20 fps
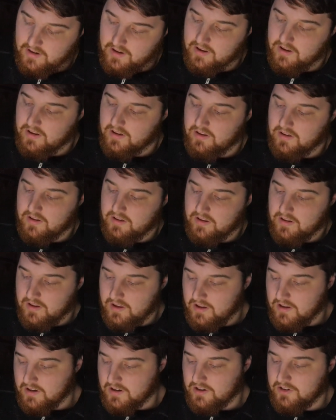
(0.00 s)

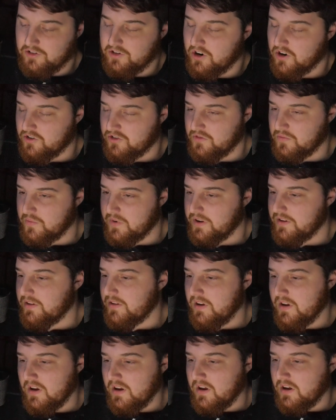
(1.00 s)
in conjunction with
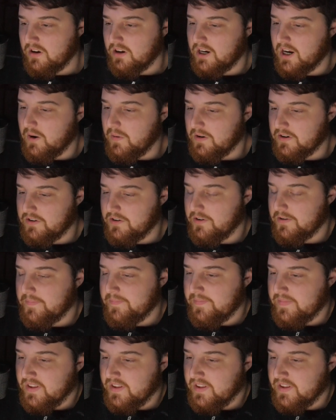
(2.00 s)
character.